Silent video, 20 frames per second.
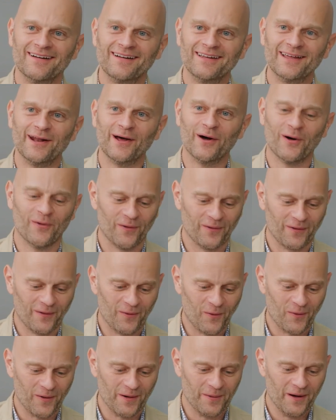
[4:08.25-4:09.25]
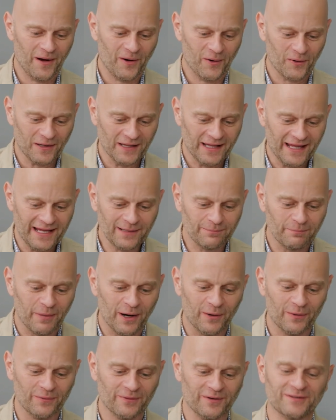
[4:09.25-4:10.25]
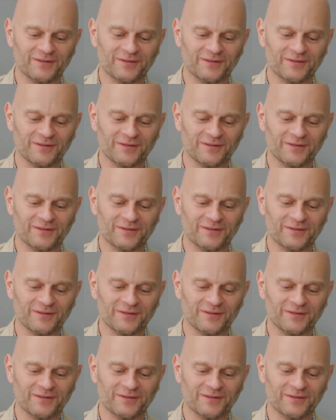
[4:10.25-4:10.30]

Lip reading: or a leg bone or